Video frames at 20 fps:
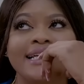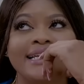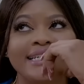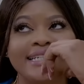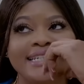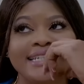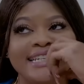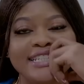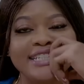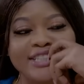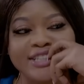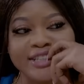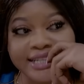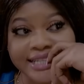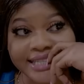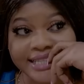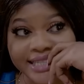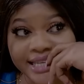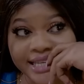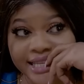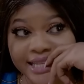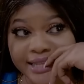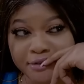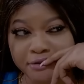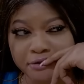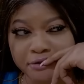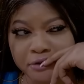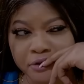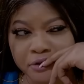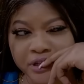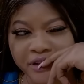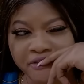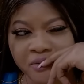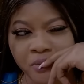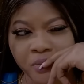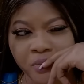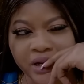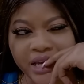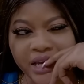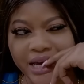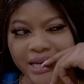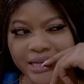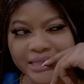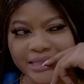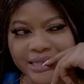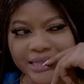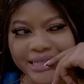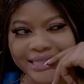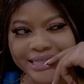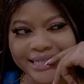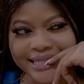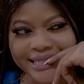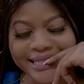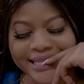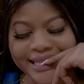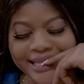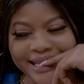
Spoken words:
he enjoyed the food even when he hadn't tasted.